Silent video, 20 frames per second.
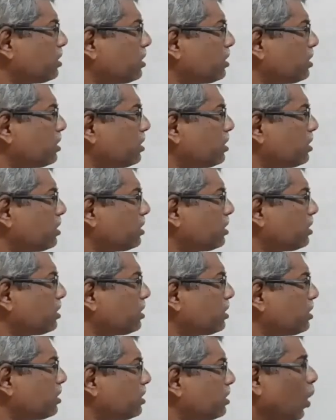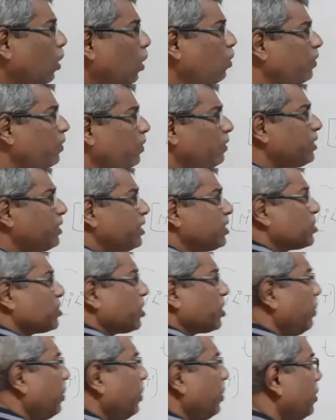right. Now we will
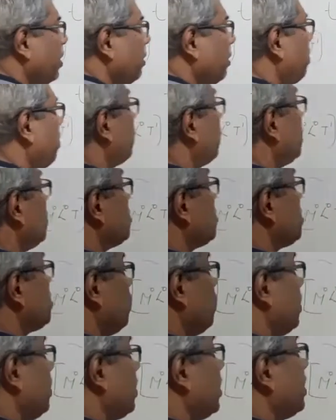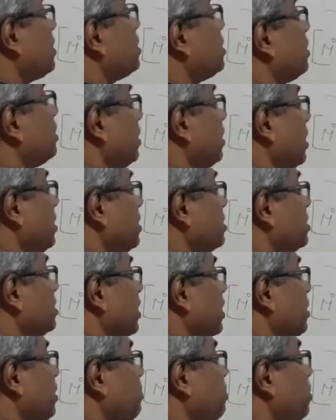distribute the powers. You will get that is
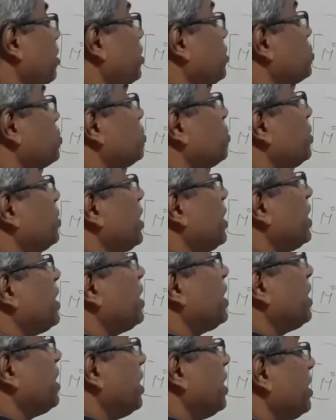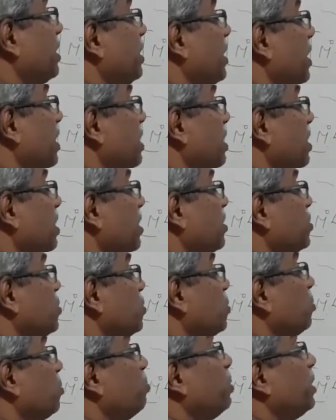M raised to A, L raised to
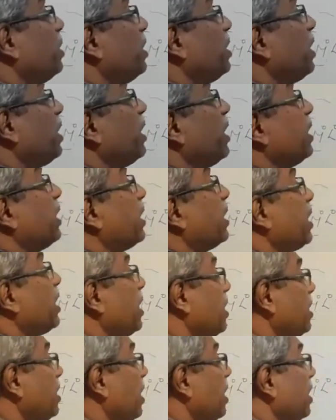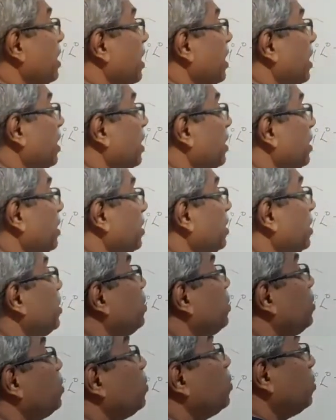B, again
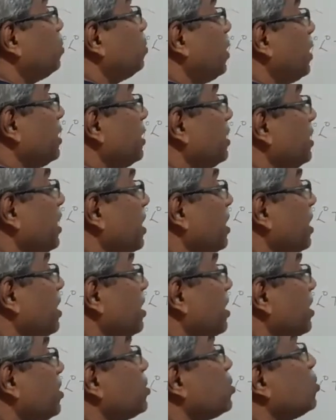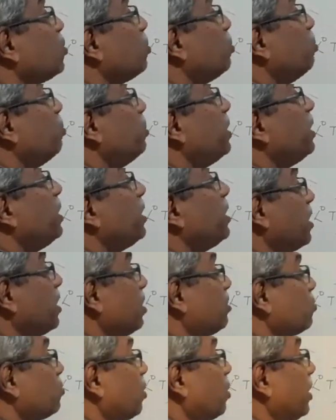into L raised to B,
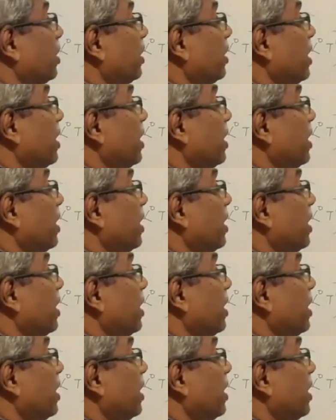L